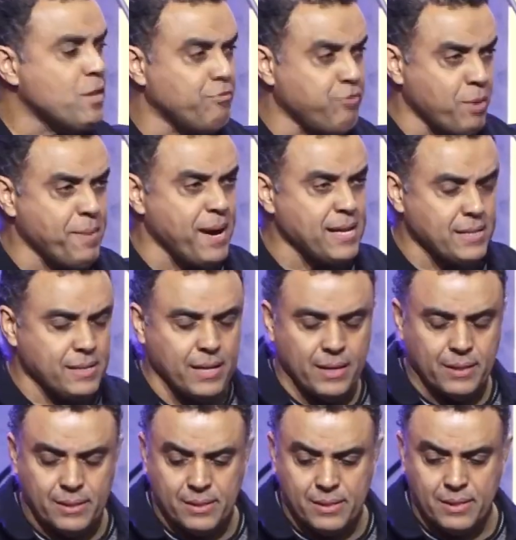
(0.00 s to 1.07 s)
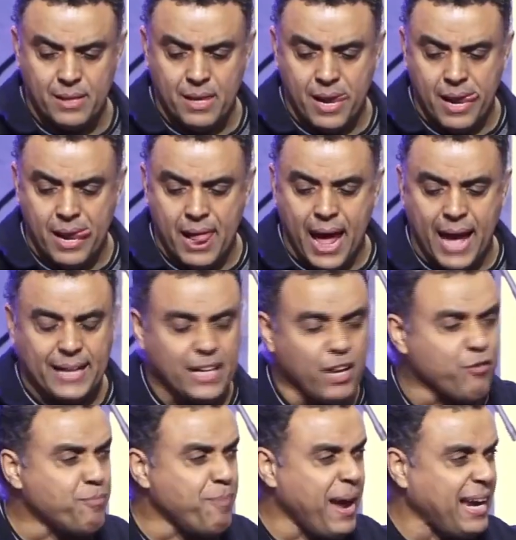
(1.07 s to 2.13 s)
for my sins. I
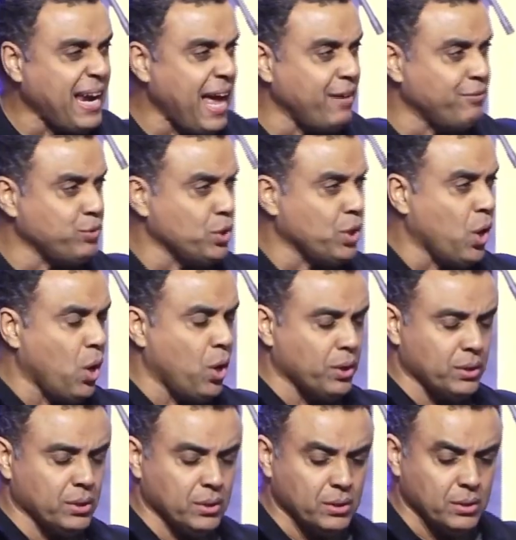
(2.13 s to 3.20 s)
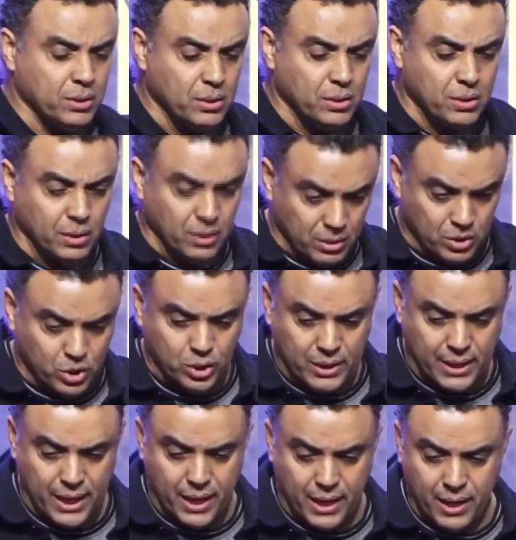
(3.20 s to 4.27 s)
give my life to God
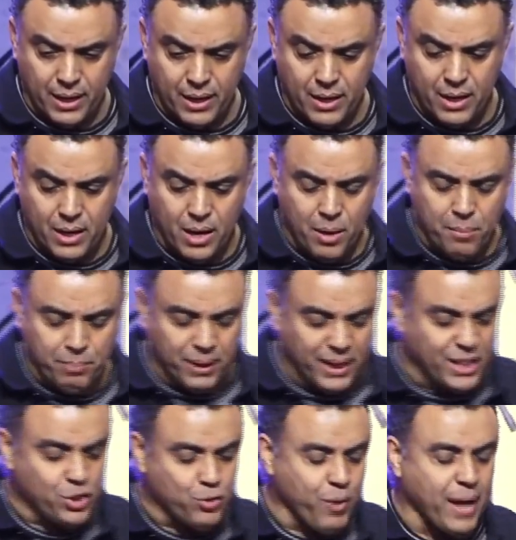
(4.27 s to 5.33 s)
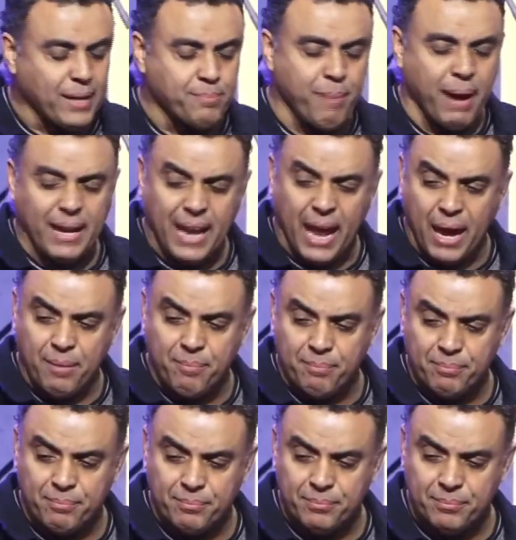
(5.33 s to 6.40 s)
today. Please write my name
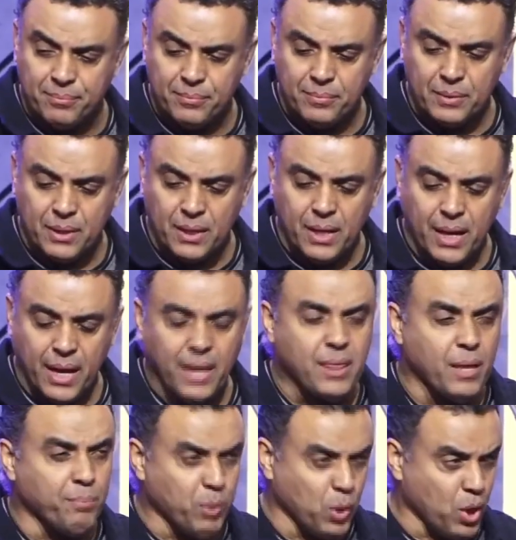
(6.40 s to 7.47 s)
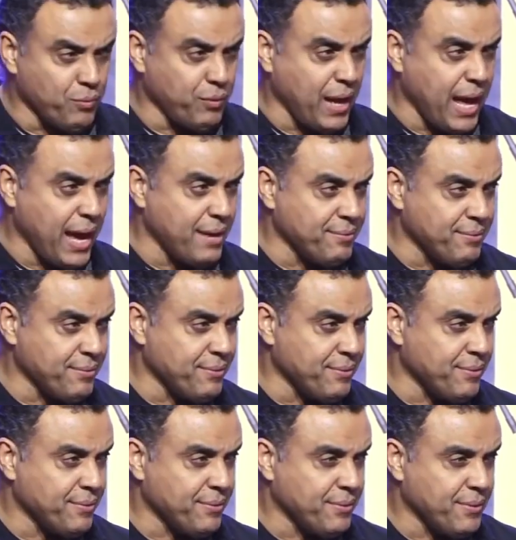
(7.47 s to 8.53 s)
in the book of life.
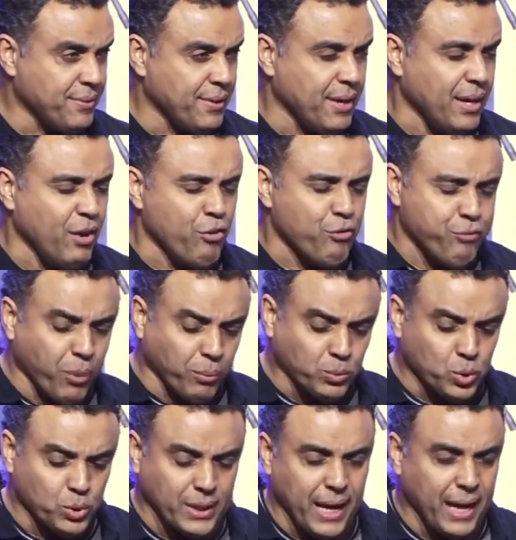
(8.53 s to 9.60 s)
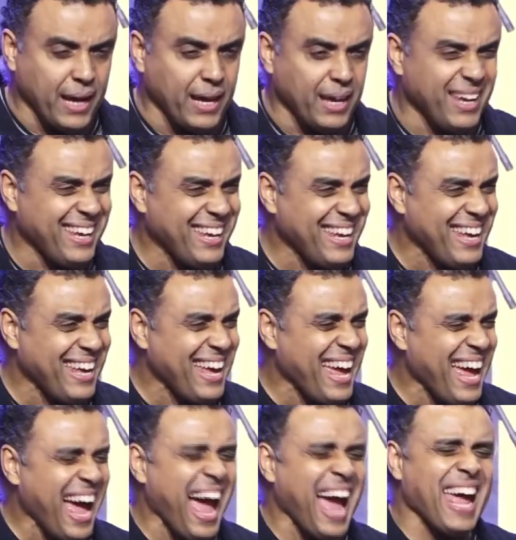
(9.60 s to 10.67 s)
From today,
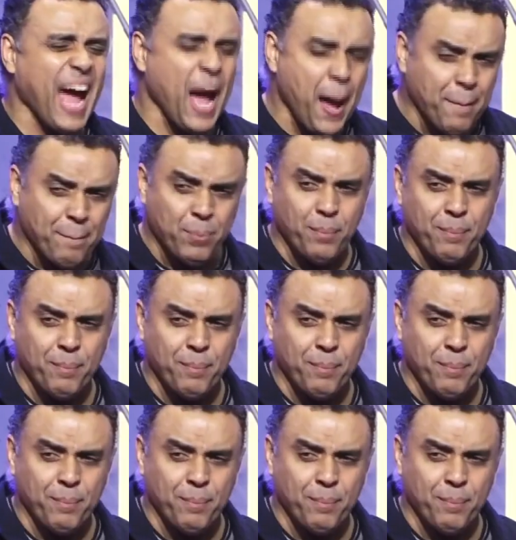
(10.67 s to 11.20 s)
I humble